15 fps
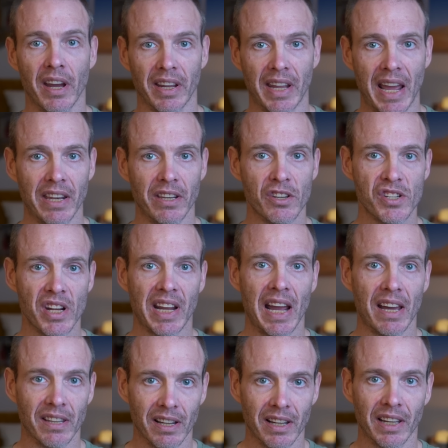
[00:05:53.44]
Again, check
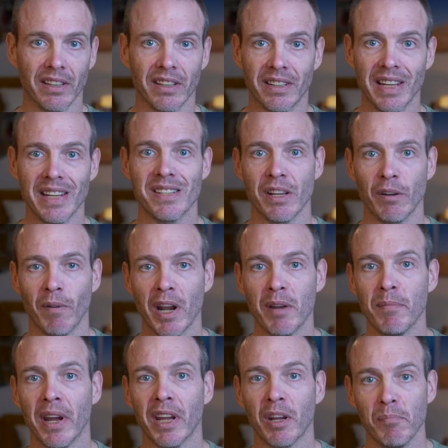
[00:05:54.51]
out the link to DC
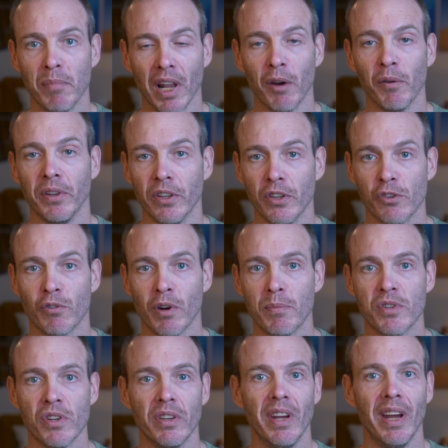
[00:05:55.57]
Rainmaker below in the
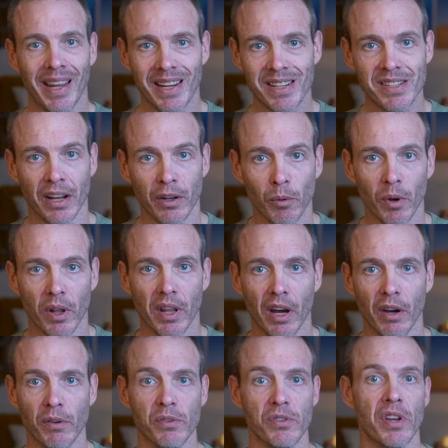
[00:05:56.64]
description. He's done all of
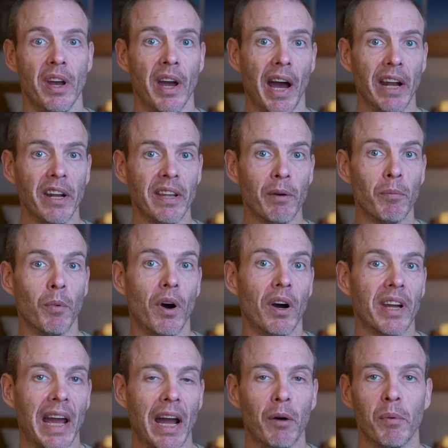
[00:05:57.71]
those. And you then
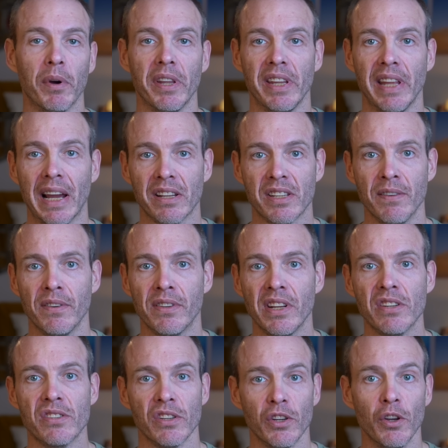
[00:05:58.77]
work out whether the
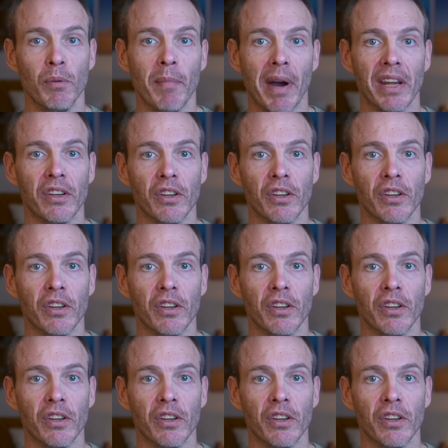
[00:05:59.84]
activities that you may